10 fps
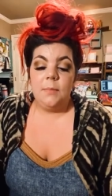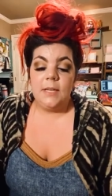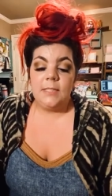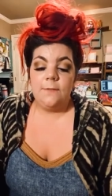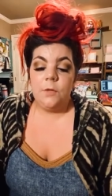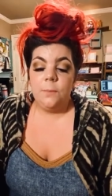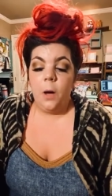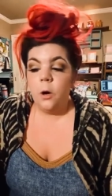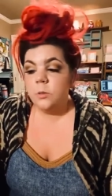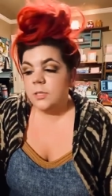Because if you
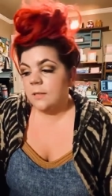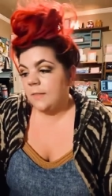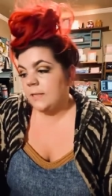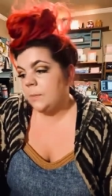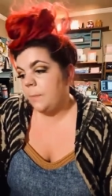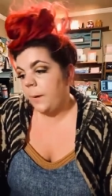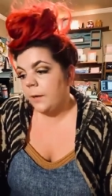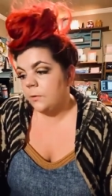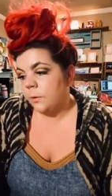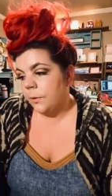post this
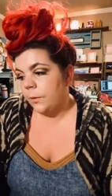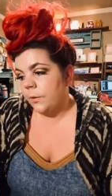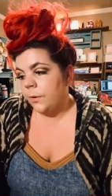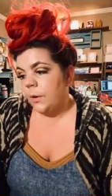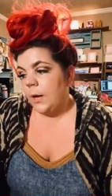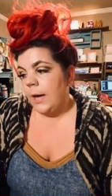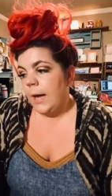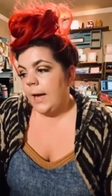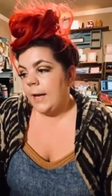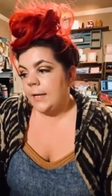bundle
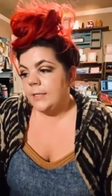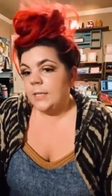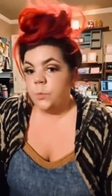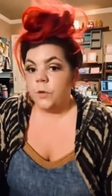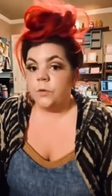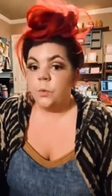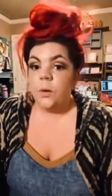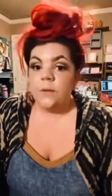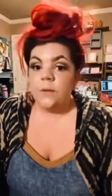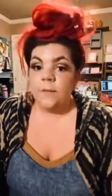and it's worth
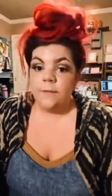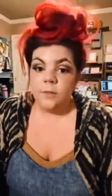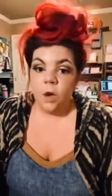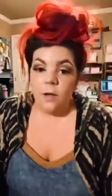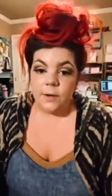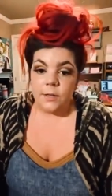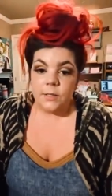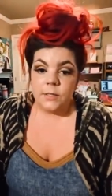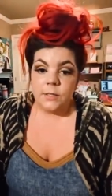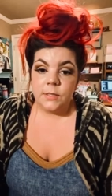
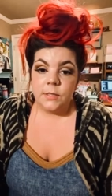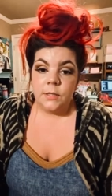$25,